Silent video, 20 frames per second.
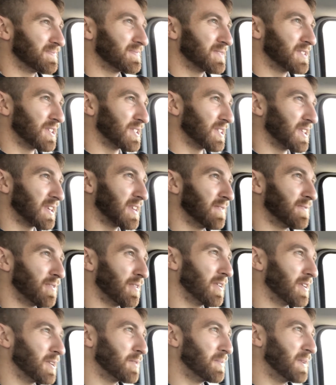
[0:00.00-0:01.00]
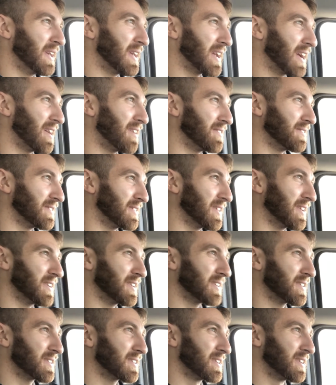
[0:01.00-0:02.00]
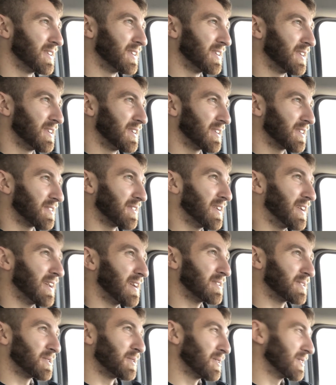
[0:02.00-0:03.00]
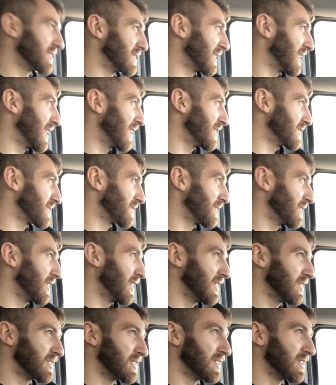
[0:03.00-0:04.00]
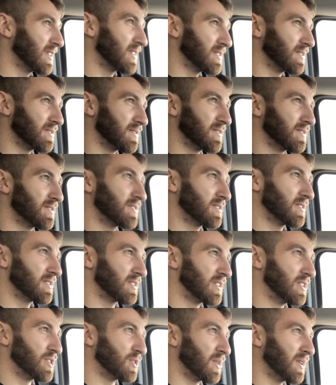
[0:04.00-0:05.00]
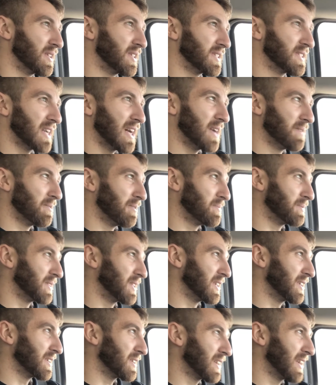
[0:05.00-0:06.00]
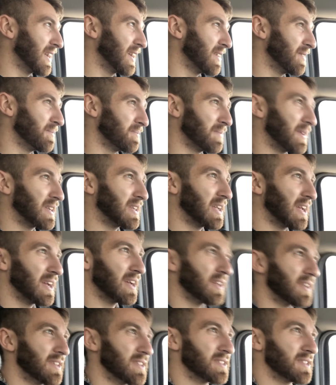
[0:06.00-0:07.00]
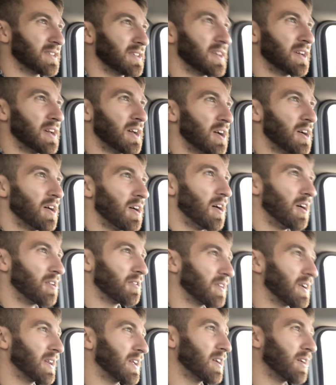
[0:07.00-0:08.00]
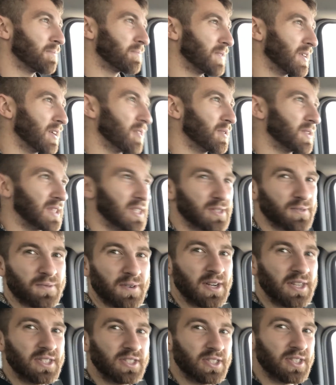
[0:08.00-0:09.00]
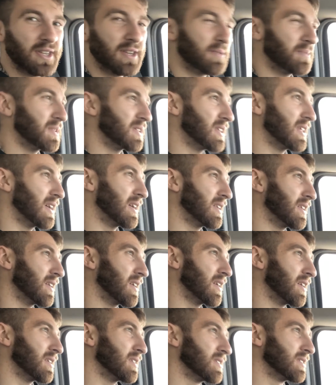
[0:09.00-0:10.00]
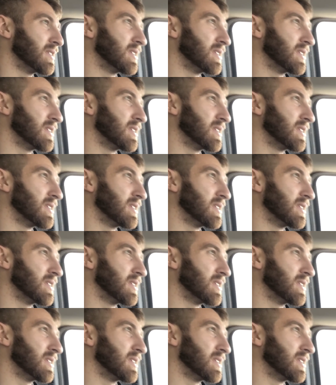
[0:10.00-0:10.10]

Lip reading: just looking forward to being out in the great outdoors of God's creation and just enjoying the time up at deer camp. My dad is already up there with his friend Jim, and then I